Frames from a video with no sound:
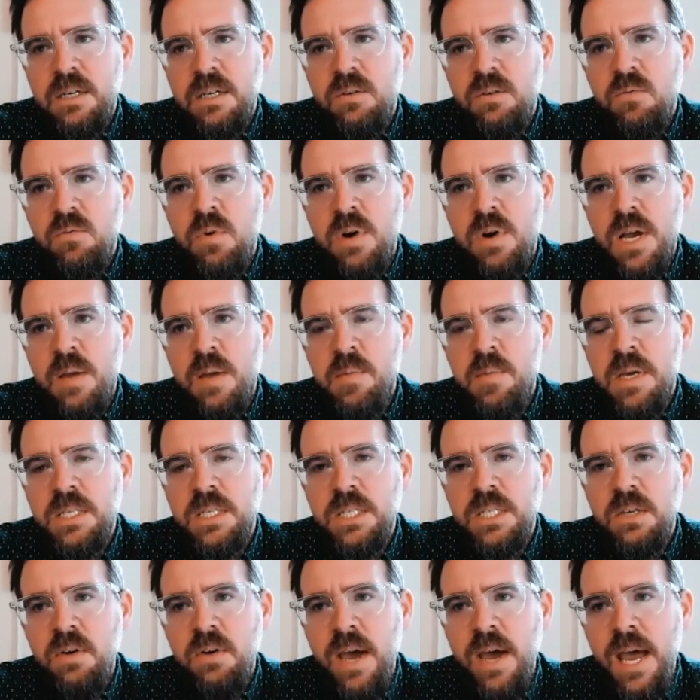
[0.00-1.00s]
Why am I
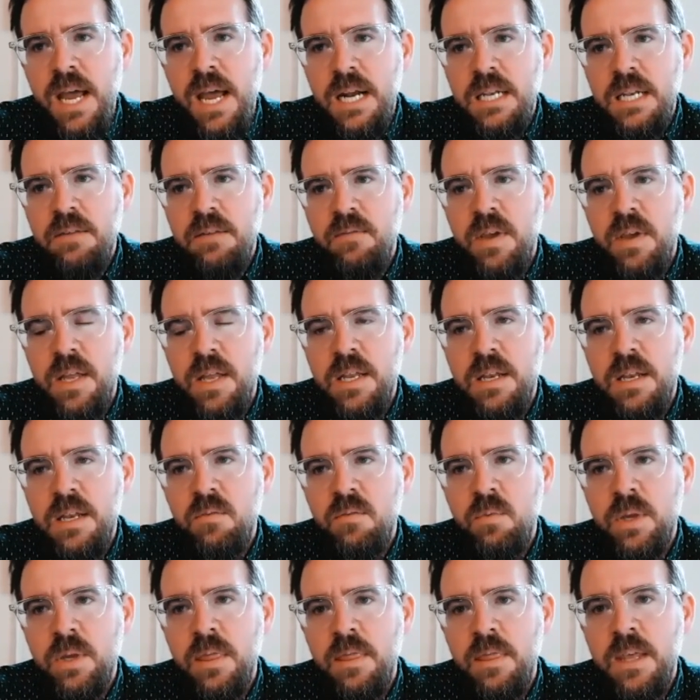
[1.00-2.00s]
so activated
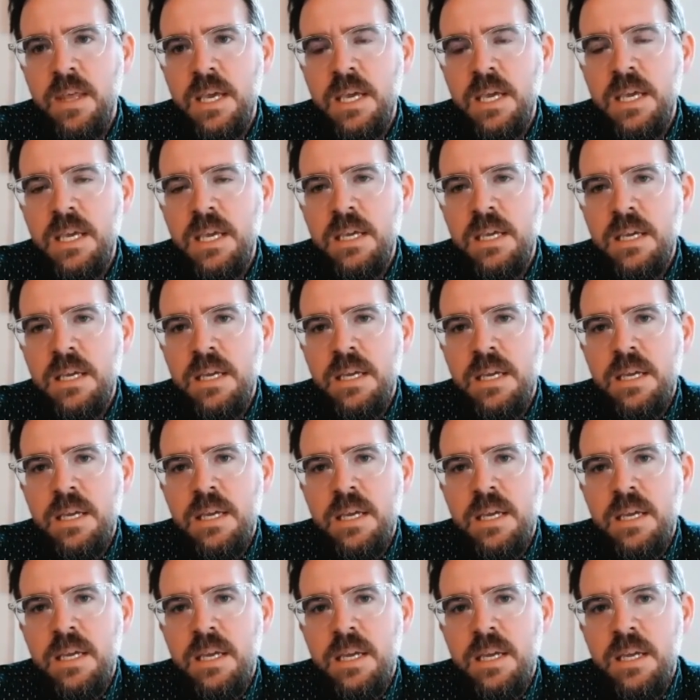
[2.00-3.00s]
when they
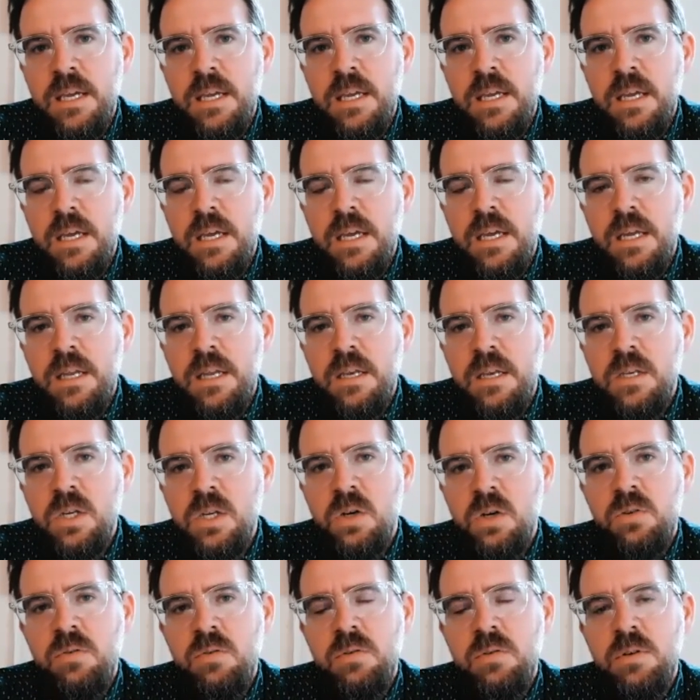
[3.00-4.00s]

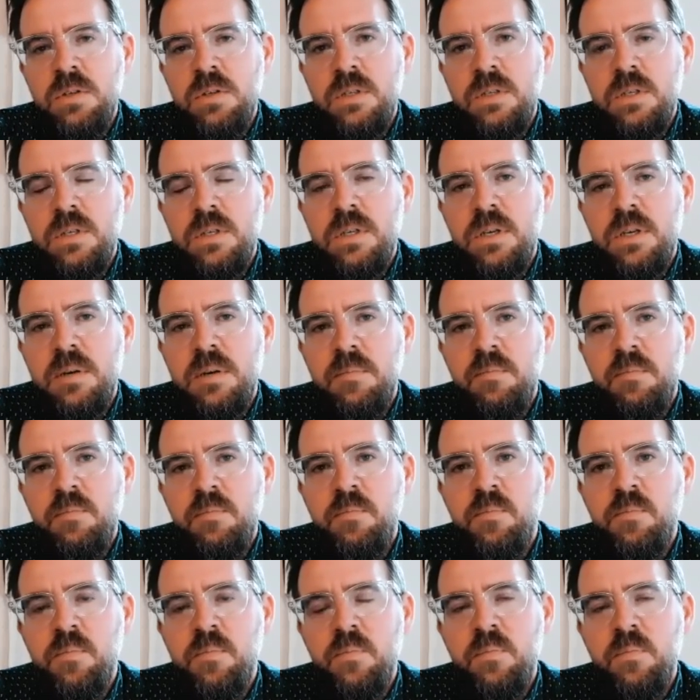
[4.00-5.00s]
don't
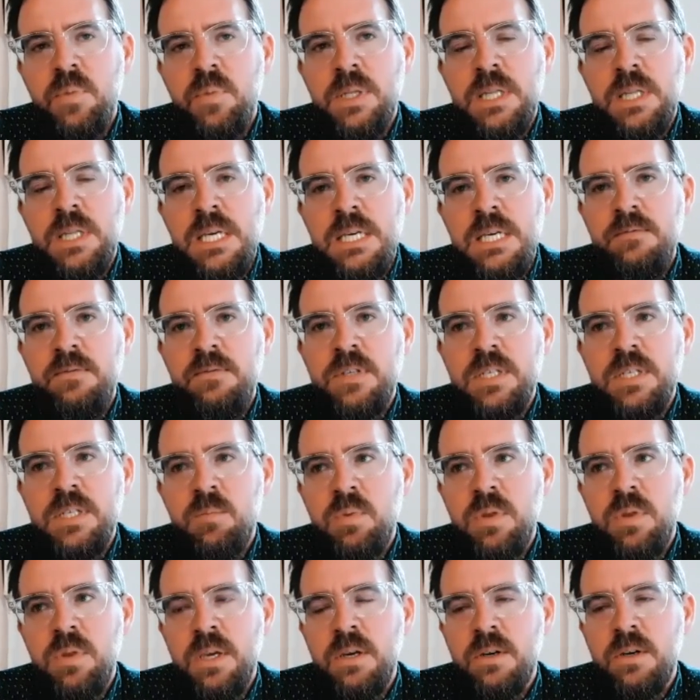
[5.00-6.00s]
believe
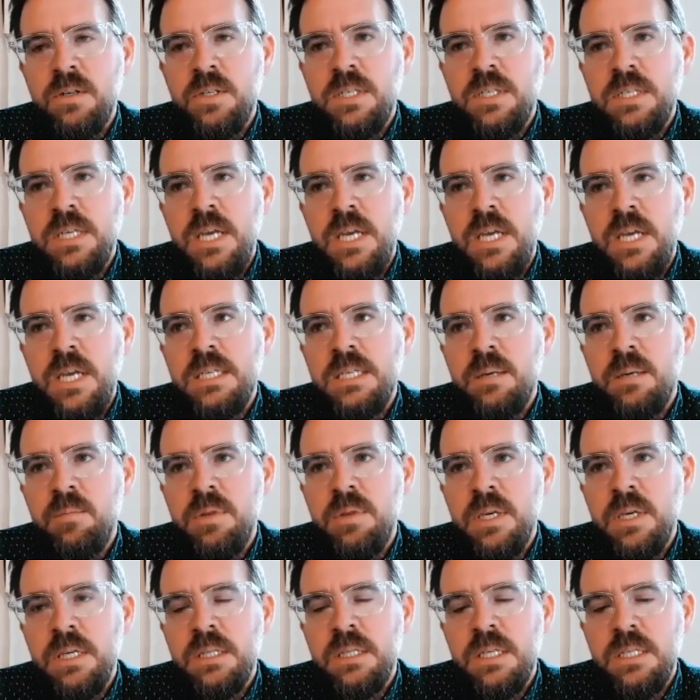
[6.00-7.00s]
something or say
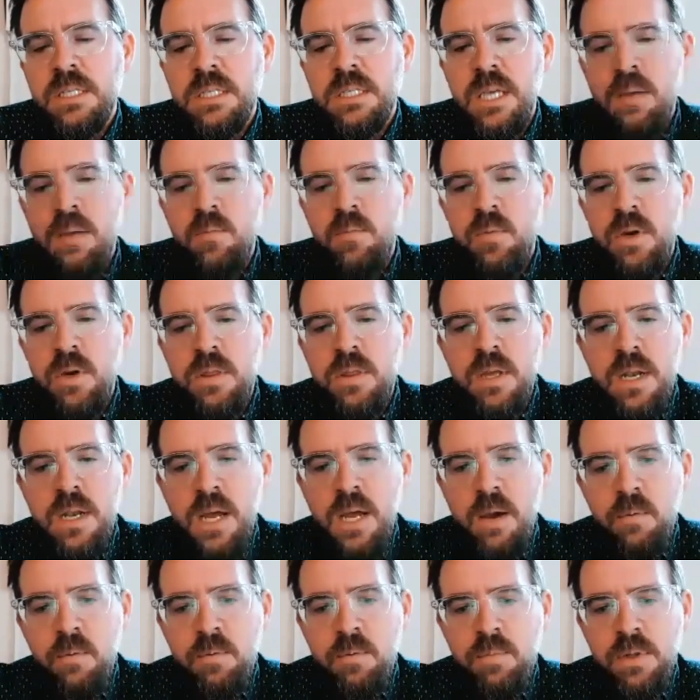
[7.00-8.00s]
something in the same way that I
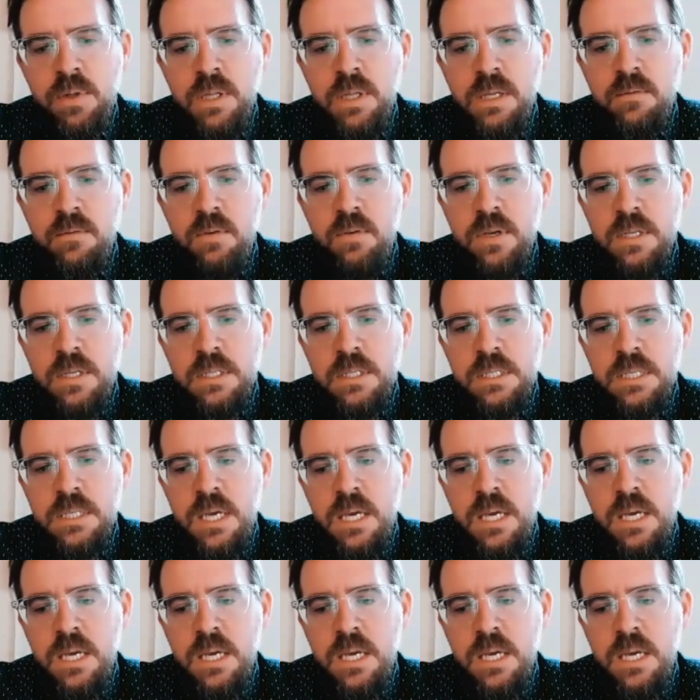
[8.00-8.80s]
would believe it and say